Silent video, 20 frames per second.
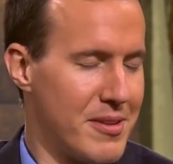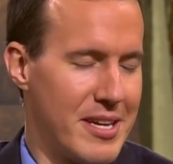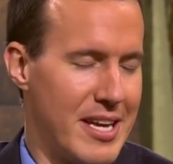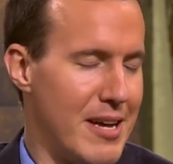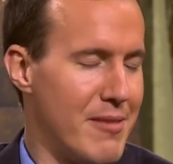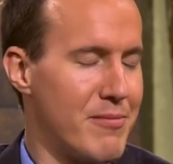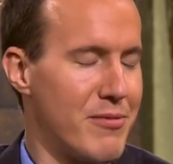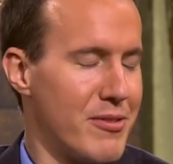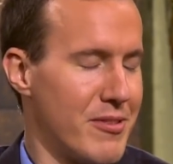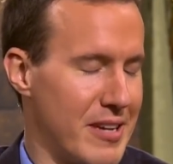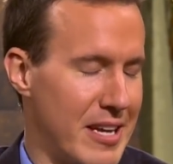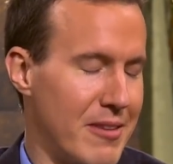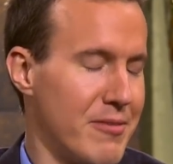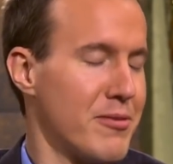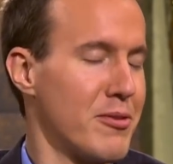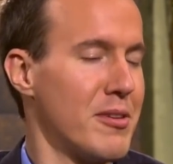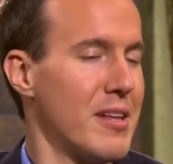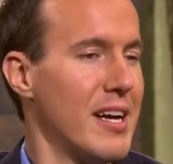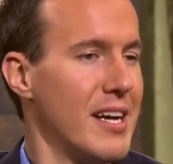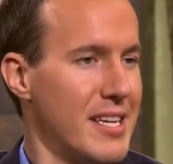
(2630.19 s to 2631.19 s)
am
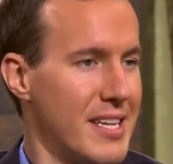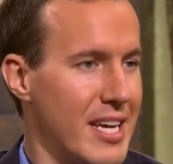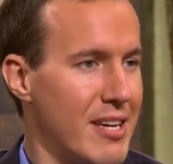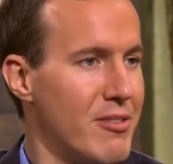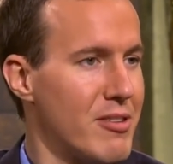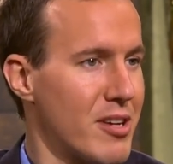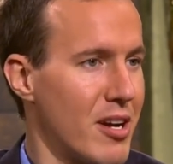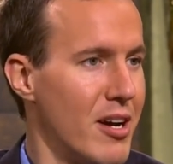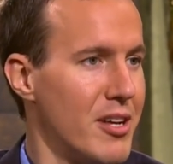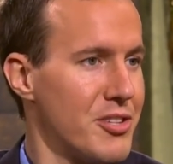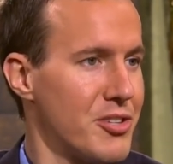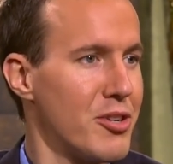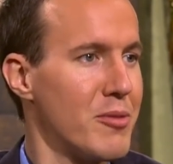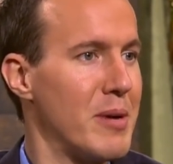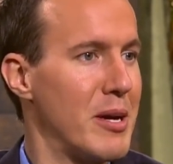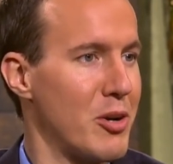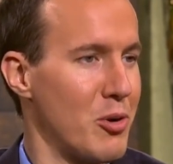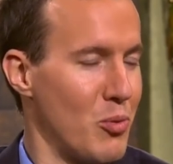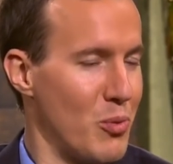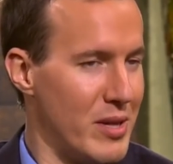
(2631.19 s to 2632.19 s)
forgetful. I gave a concert
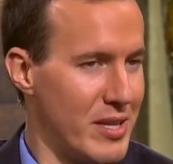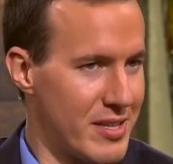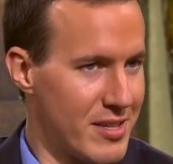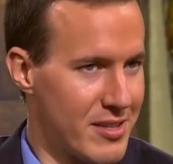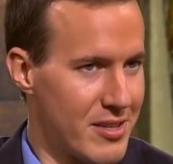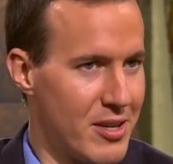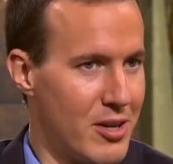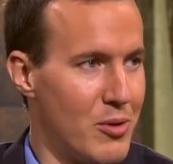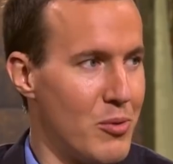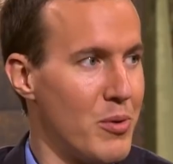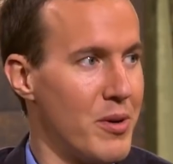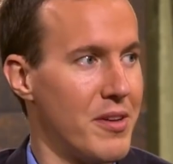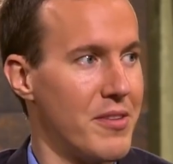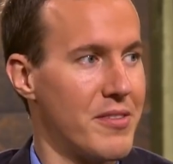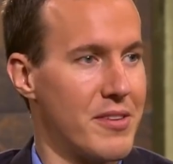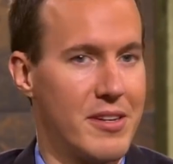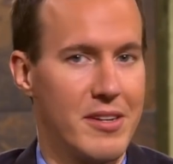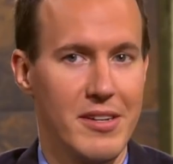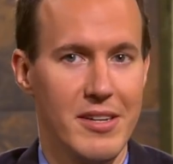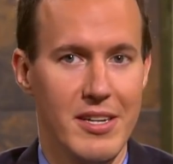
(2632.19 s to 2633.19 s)
about a week ago with
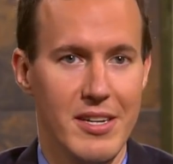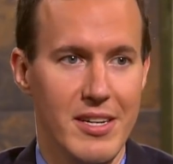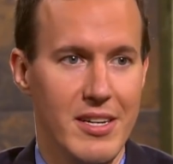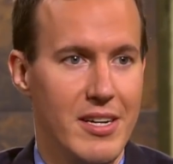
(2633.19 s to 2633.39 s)
a,